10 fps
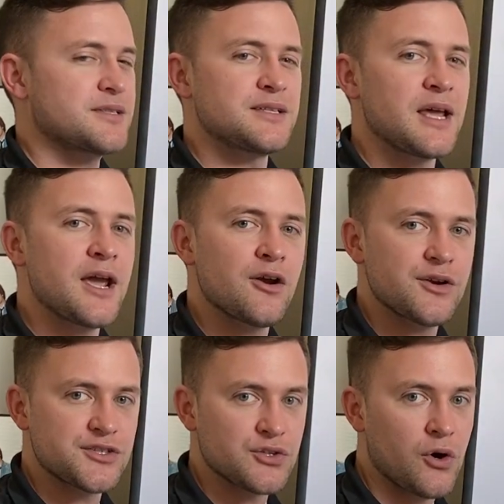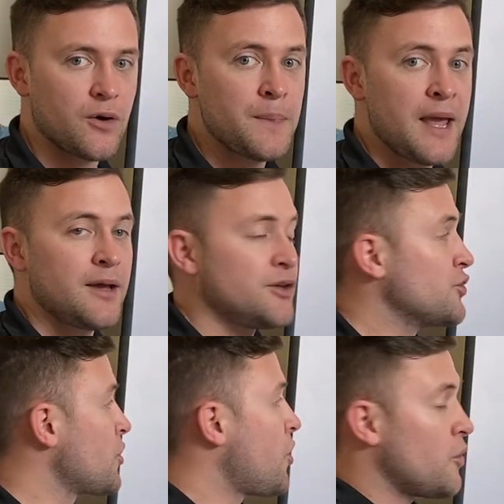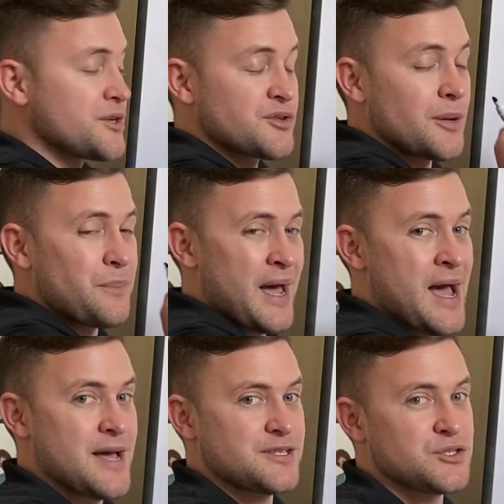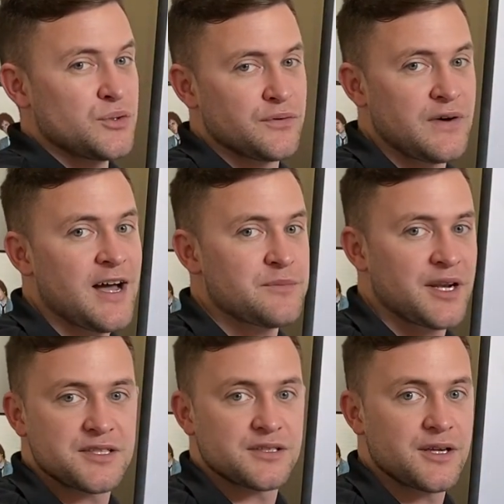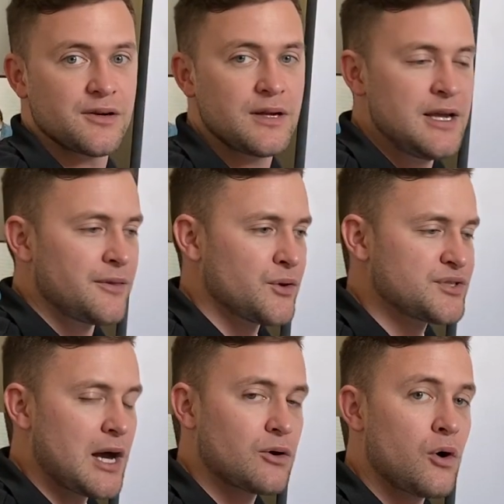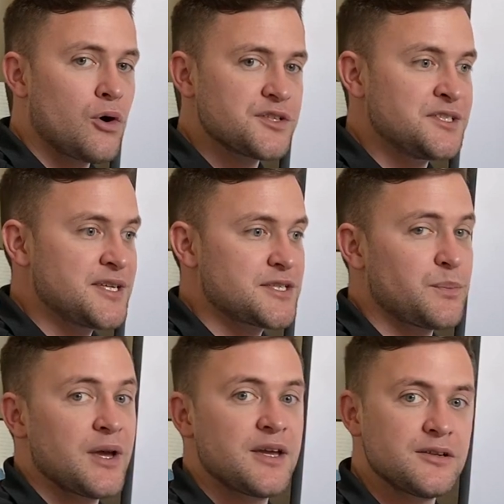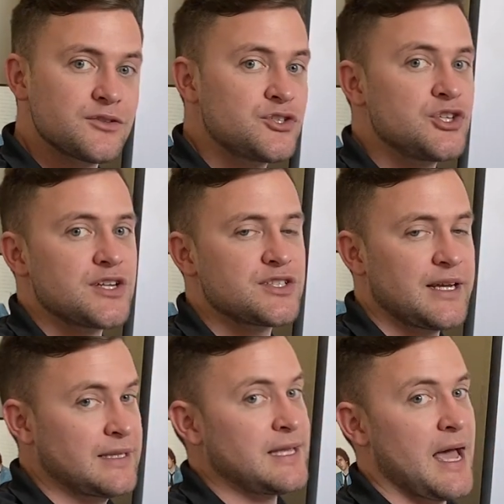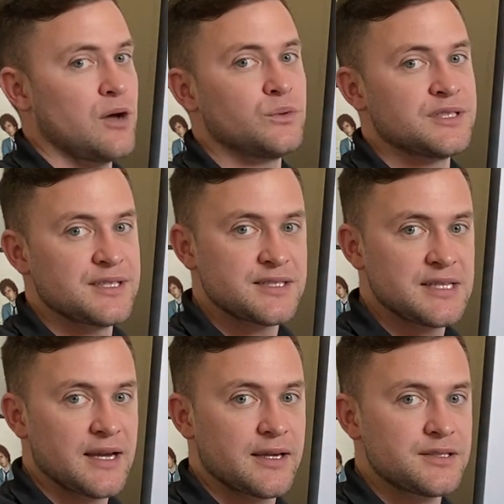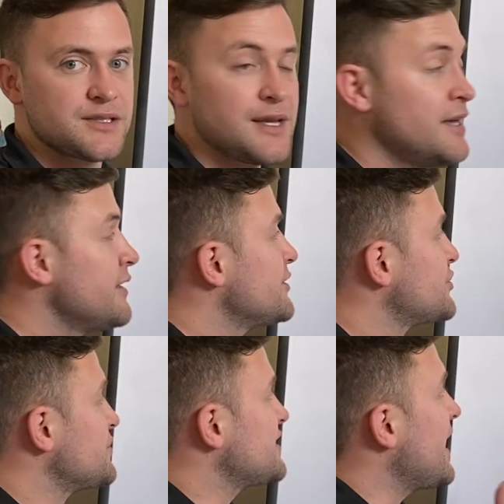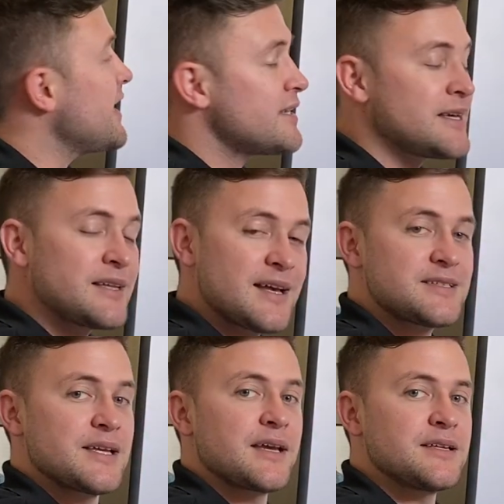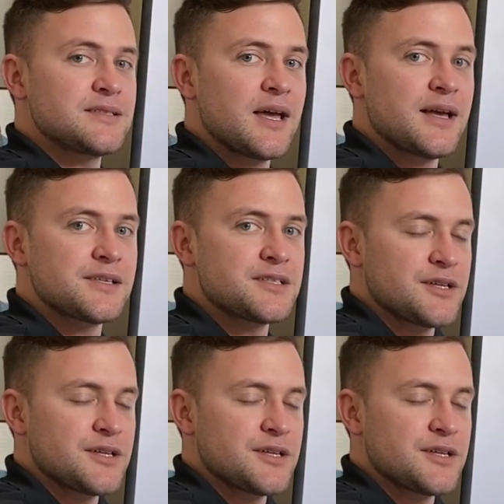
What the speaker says: and aerosol, you're always going to pass 2 to 5 minutes later. Those alcohols dissipate just like that within seconds. So taking that second test,